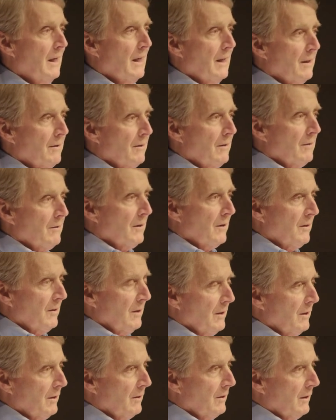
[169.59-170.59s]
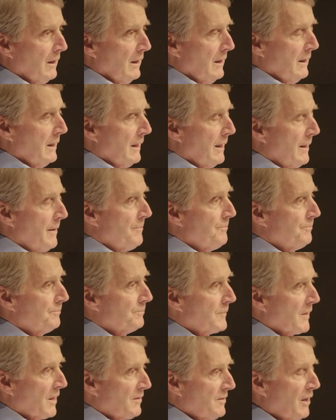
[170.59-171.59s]
The
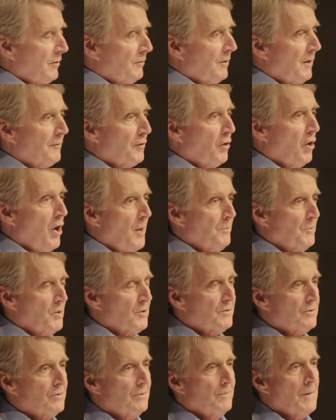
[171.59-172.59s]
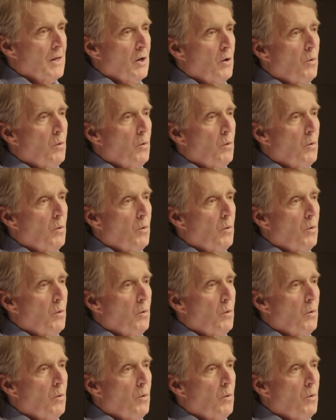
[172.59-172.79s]
Secretary of Commerce